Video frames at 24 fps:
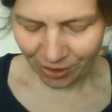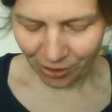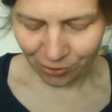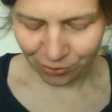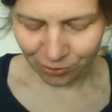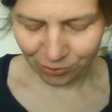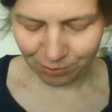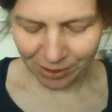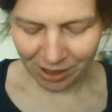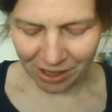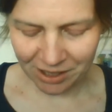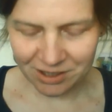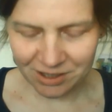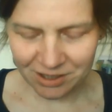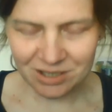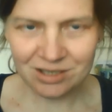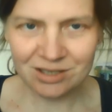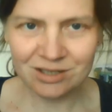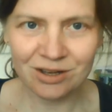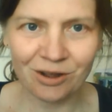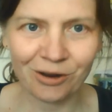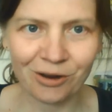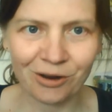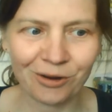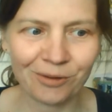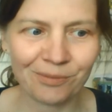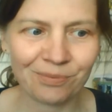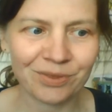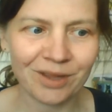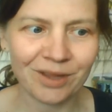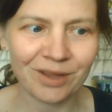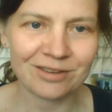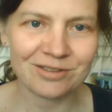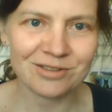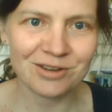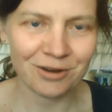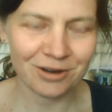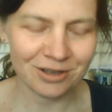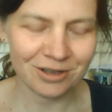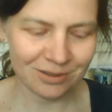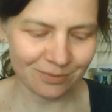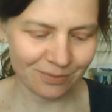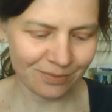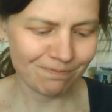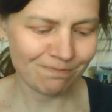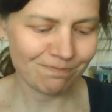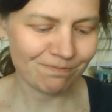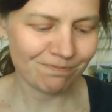place, so that's going to
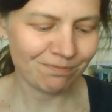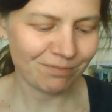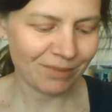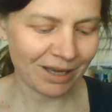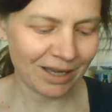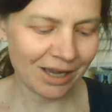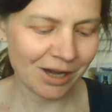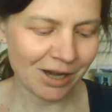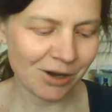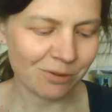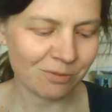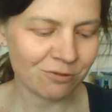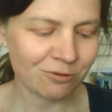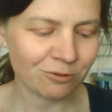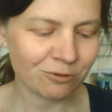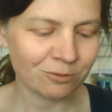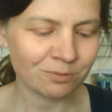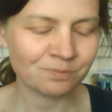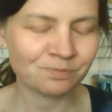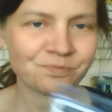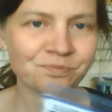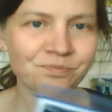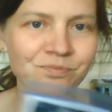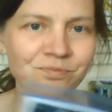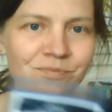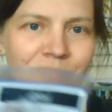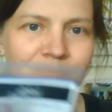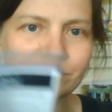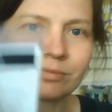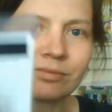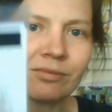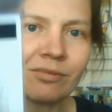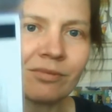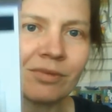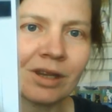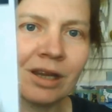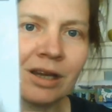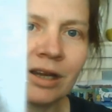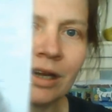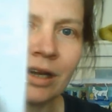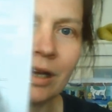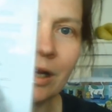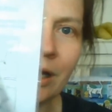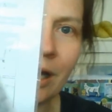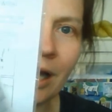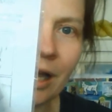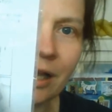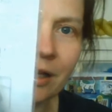be helpful.
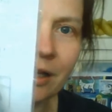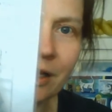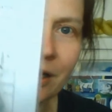And then